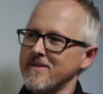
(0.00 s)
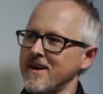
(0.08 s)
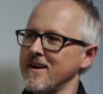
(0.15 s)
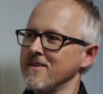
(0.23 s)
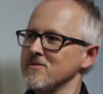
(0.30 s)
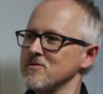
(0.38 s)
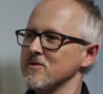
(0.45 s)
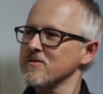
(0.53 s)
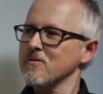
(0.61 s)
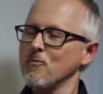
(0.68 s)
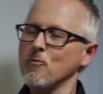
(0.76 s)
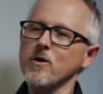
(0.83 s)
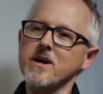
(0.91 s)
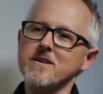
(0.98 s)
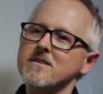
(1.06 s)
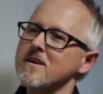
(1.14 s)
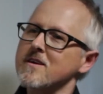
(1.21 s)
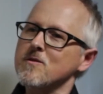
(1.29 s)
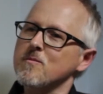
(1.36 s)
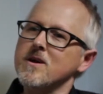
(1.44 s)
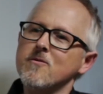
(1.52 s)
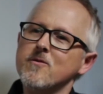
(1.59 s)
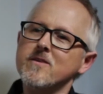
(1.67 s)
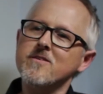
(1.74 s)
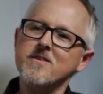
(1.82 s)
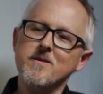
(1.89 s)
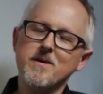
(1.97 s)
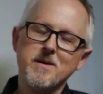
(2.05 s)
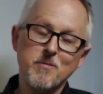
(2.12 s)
that is just the weirdest experience.